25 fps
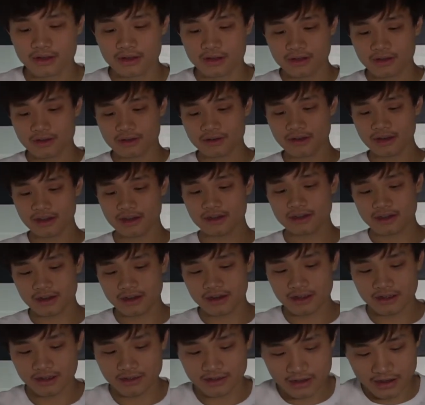right
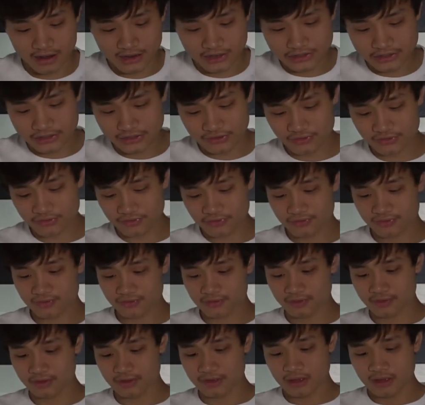now I just
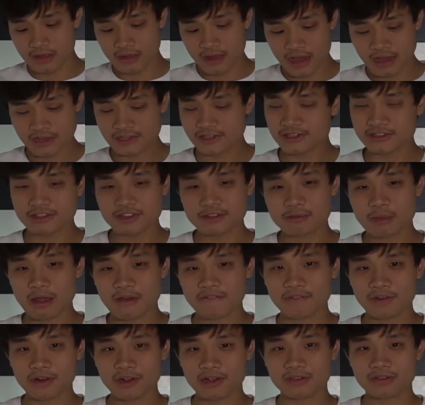did my
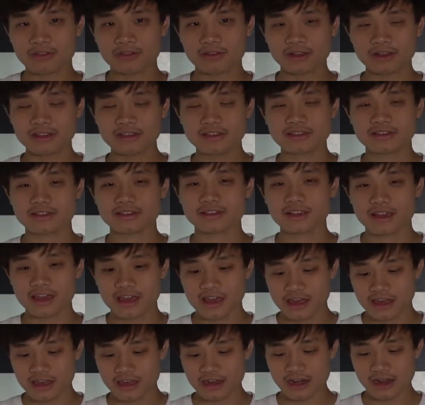first rinse
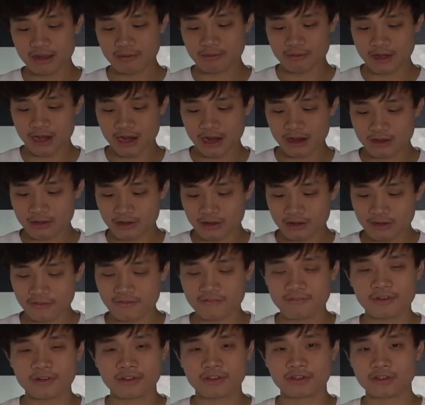and I'm now going
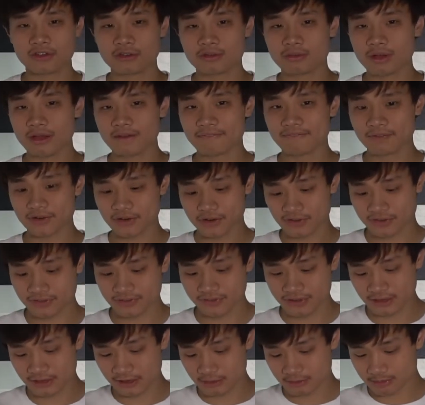to do my first
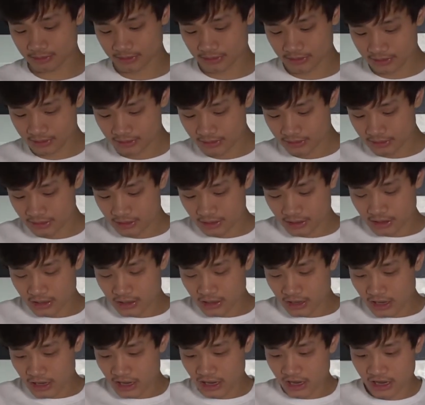steep.
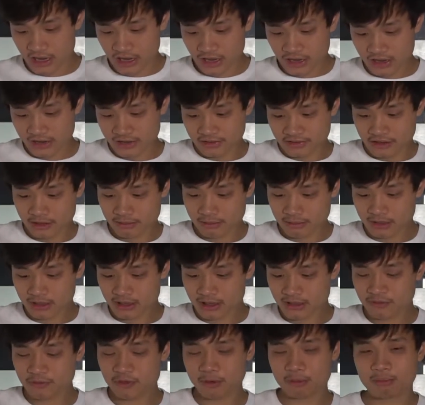
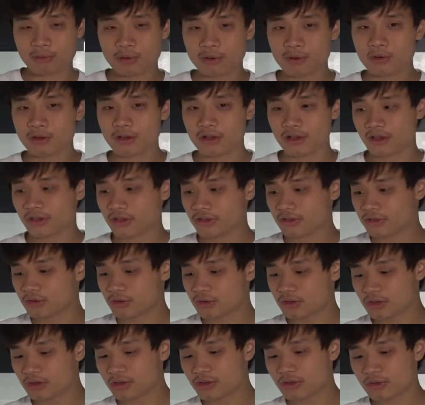Typically for puers, you
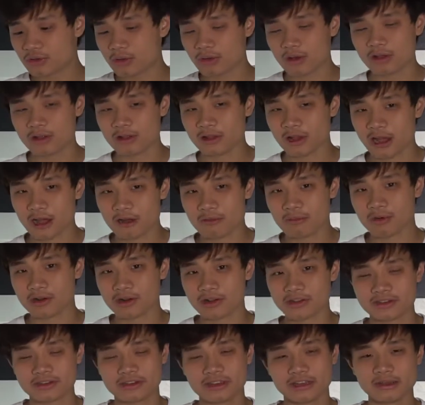can do a lot more
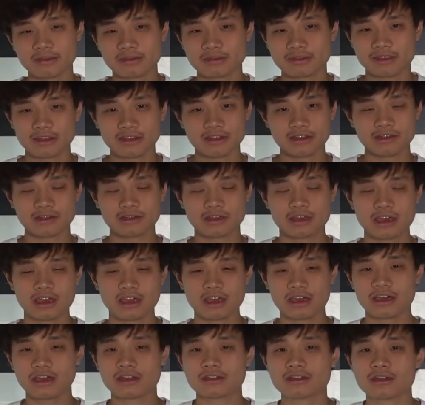steeps than you
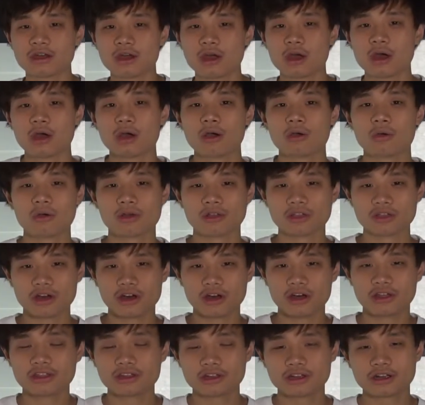can with
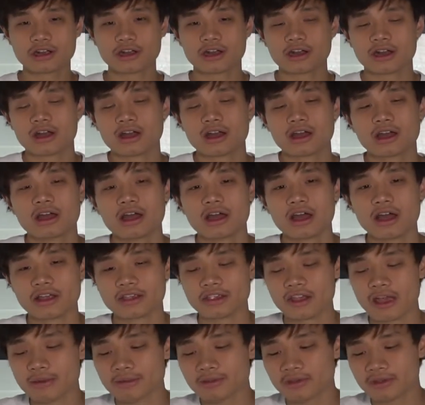other
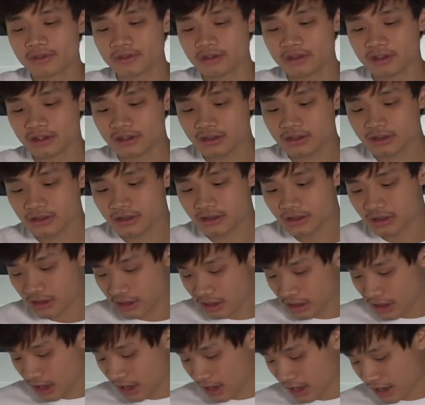types of tea.
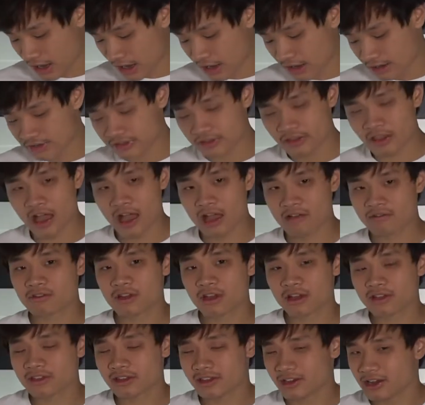I've
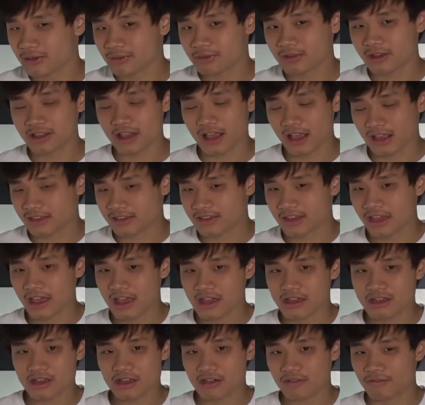gotten up to like
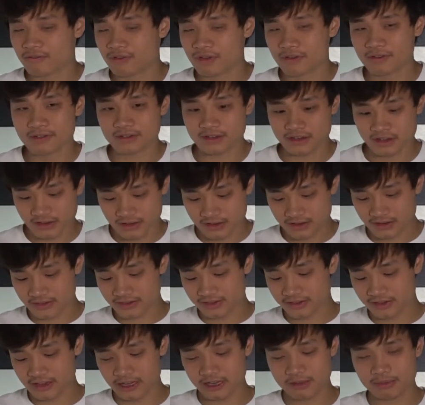10 to 15
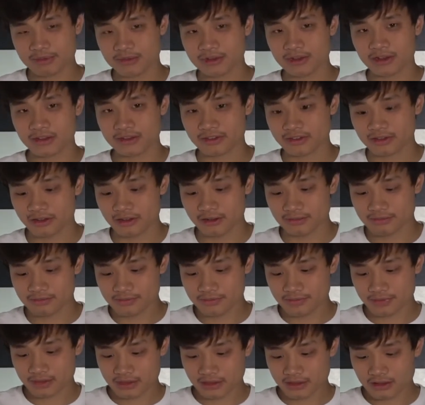steeps on some.
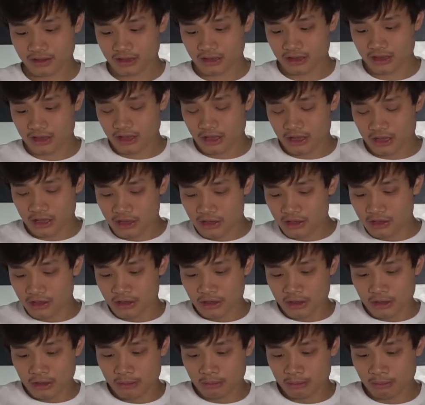
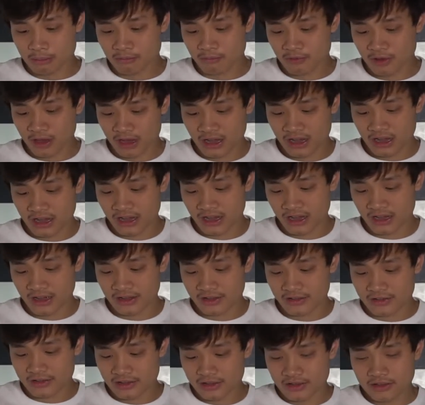
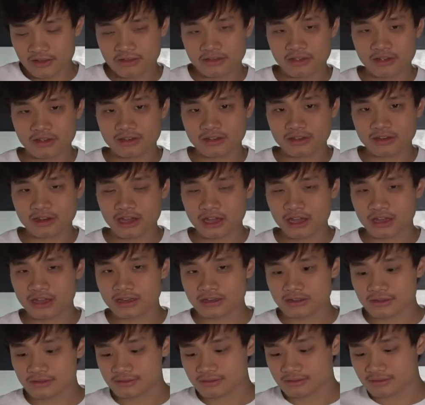So
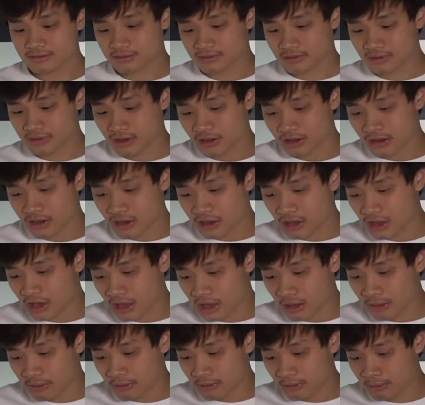today,
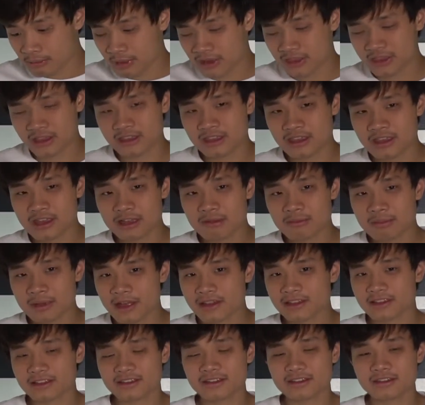but the thing
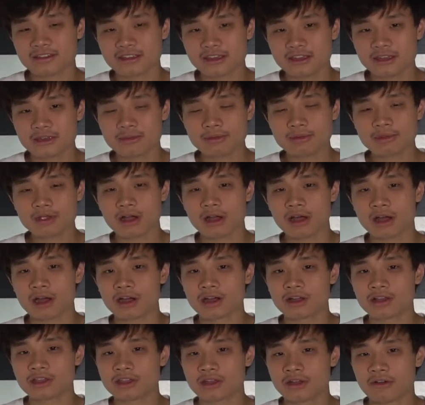about these steeps
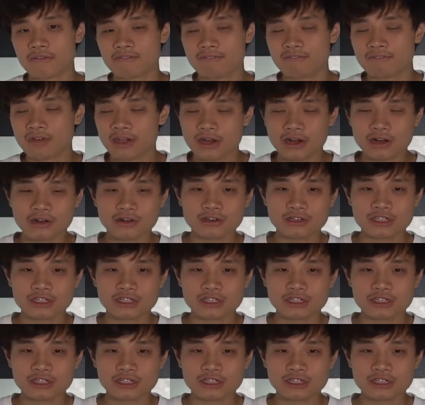are they're very